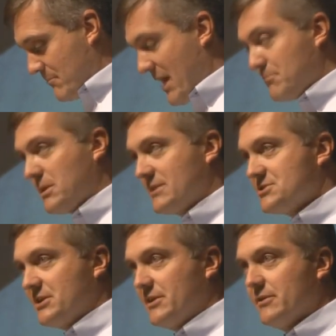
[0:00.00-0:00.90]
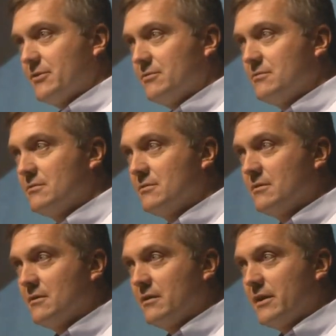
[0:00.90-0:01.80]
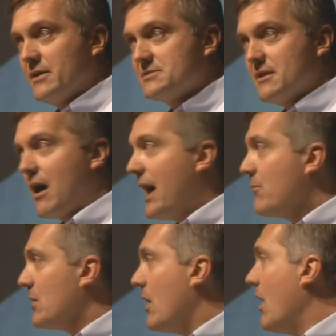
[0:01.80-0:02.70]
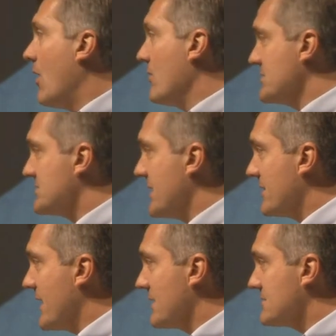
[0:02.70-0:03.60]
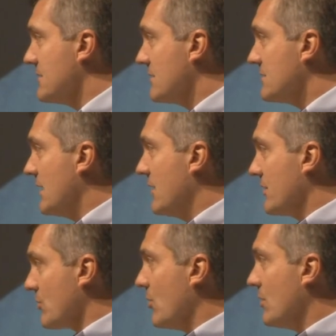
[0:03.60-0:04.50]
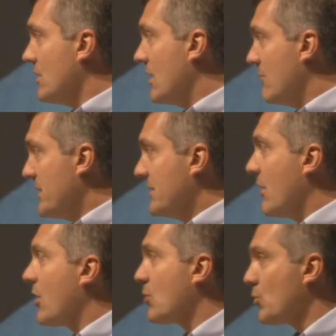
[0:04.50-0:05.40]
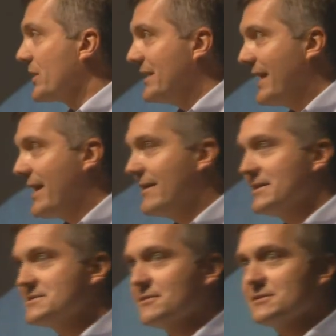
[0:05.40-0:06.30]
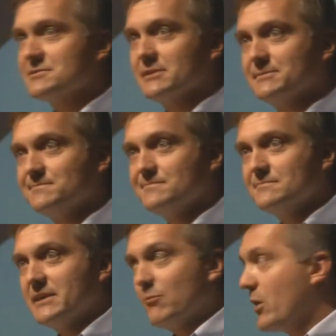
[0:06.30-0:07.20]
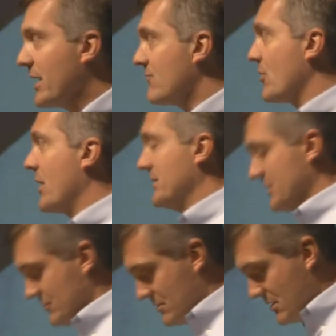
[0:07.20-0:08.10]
And my pledge to you is that I will always take that, the role of being a hardworking candidate seriously, in whatever I do.